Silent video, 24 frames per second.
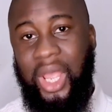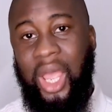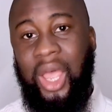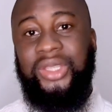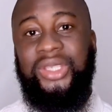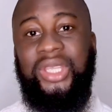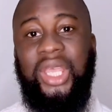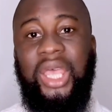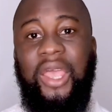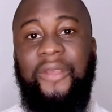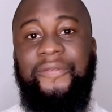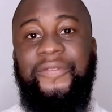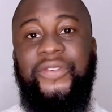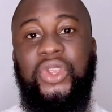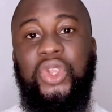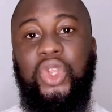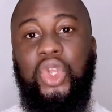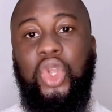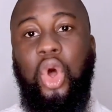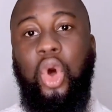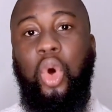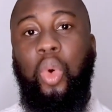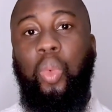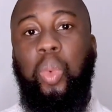So if you
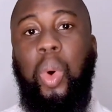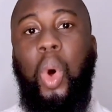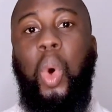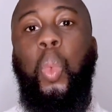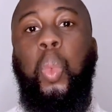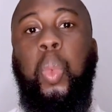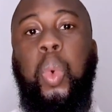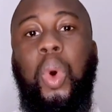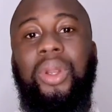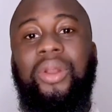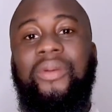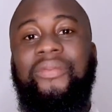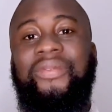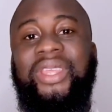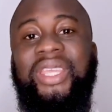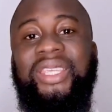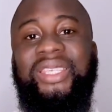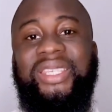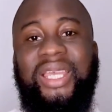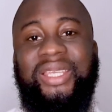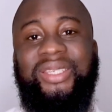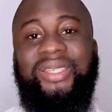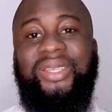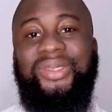know what one of
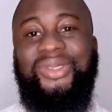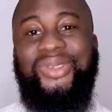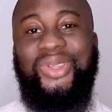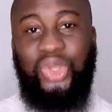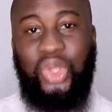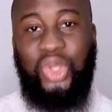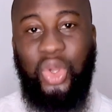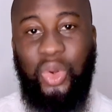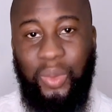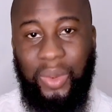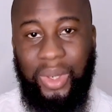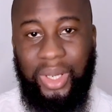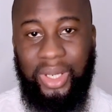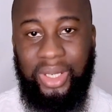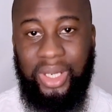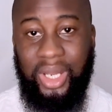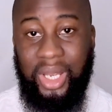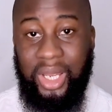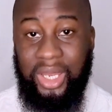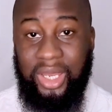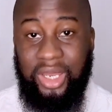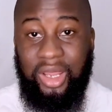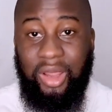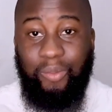these assets are doing,
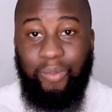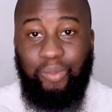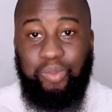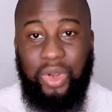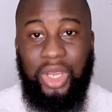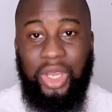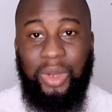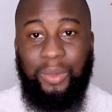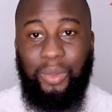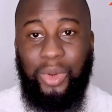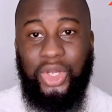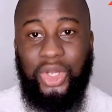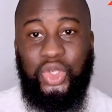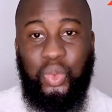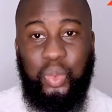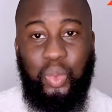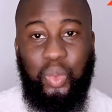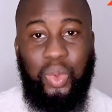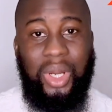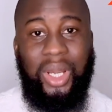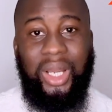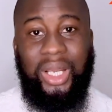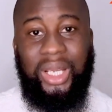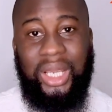you can pretty much
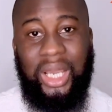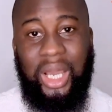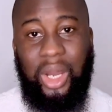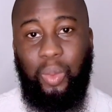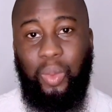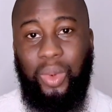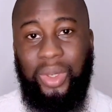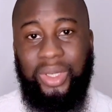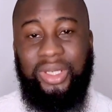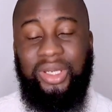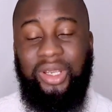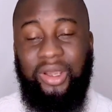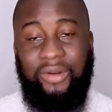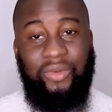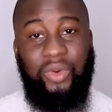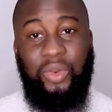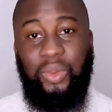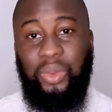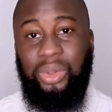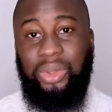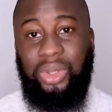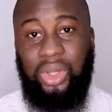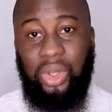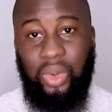work out what the other
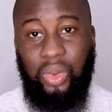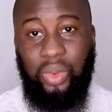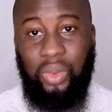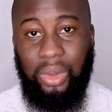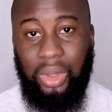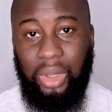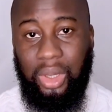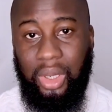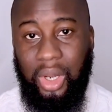will do,